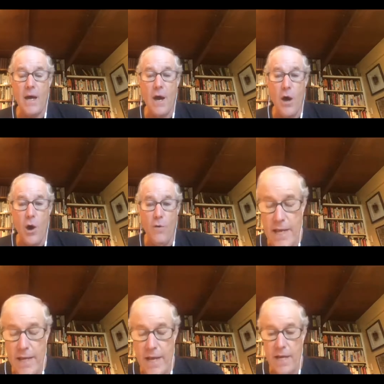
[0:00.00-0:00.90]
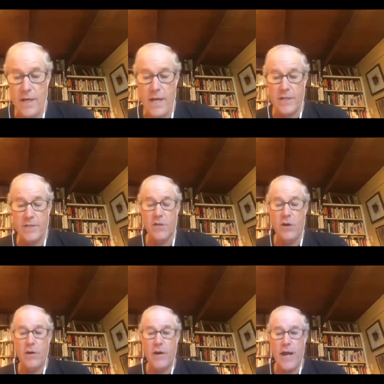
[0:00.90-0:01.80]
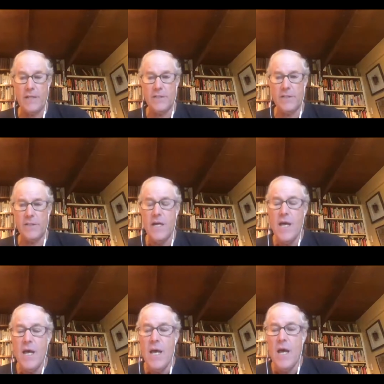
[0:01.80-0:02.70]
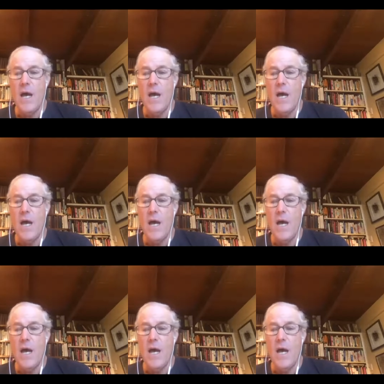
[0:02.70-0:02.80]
offal at, at, uh, at slaughterhouses.